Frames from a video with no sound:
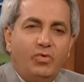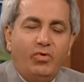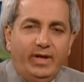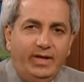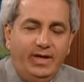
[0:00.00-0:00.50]

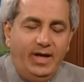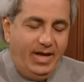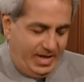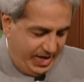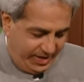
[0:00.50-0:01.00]
morning,
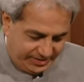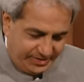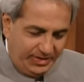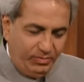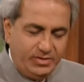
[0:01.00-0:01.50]
and he
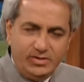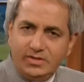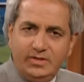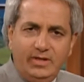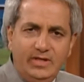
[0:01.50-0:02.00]
said he was he's
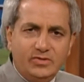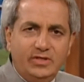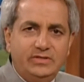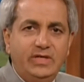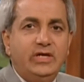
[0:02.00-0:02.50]
going
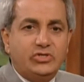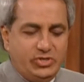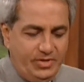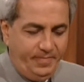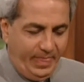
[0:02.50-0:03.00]
to teach
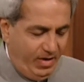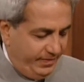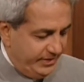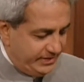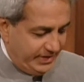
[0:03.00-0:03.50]
on
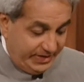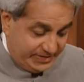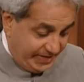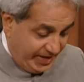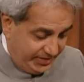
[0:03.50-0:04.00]
this, and he
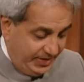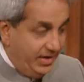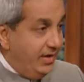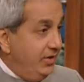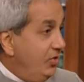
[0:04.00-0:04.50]
said,
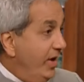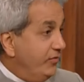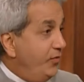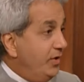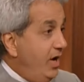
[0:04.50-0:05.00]
you had
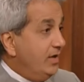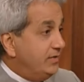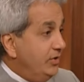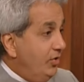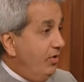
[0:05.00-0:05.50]

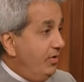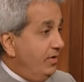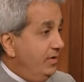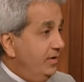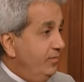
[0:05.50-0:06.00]
forgotten your...
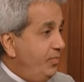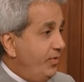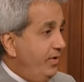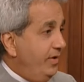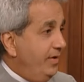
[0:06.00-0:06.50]
Yes, my
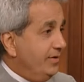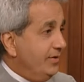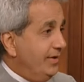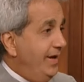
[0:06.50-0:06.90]
prayer show.